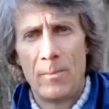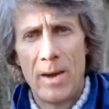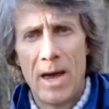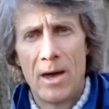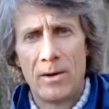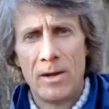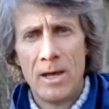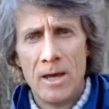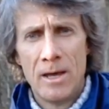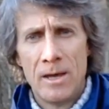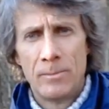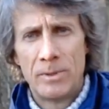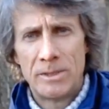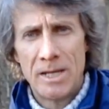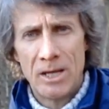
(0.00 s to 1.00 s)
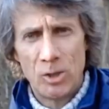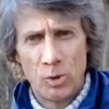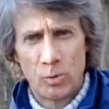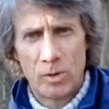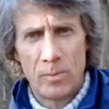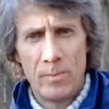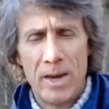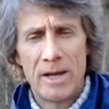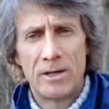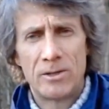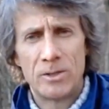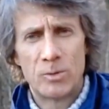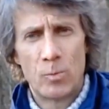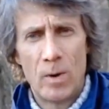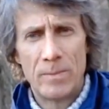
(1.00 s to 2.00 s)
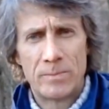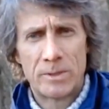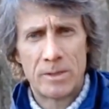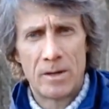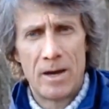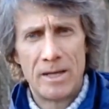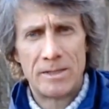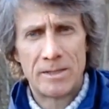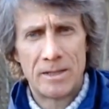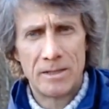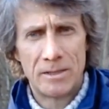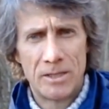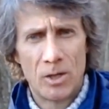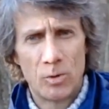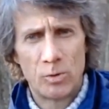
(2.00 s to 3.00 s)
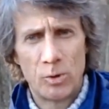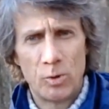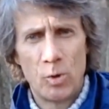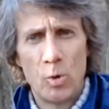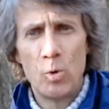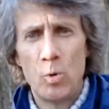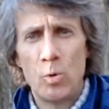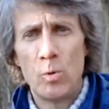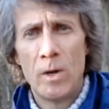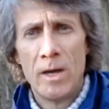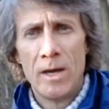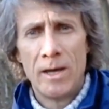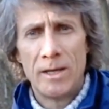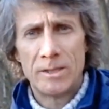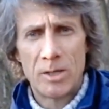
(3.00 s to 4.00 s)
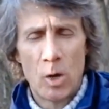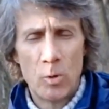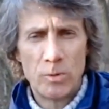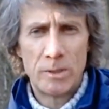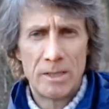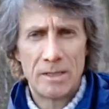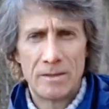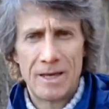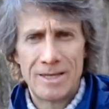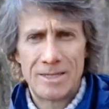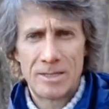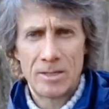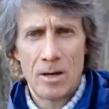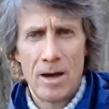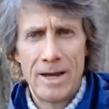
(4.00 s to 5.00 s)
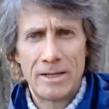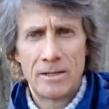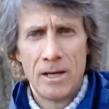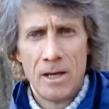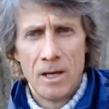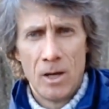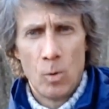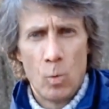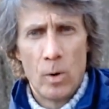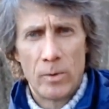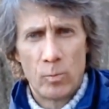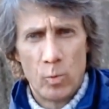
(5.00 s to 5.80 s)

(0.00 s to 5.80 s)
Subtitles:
about potential competitors' websites. It tells you who is hosting their site, what